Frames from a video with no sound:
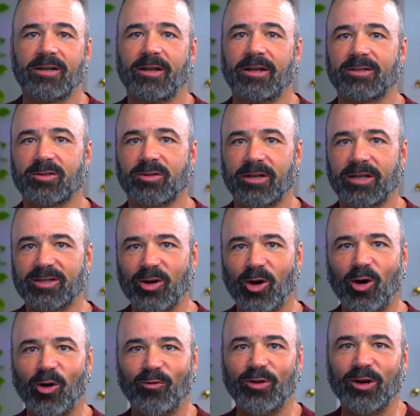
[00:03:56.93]
That's
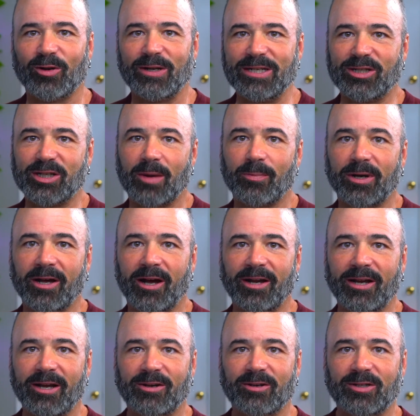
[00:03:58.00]
all very
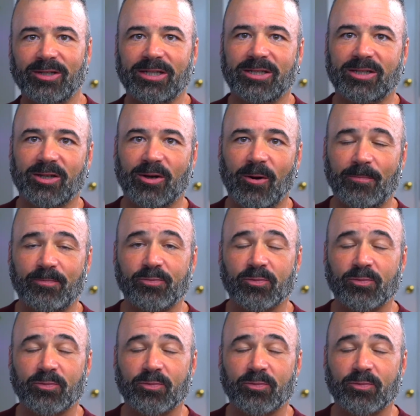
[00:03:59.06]
Gemini energy. So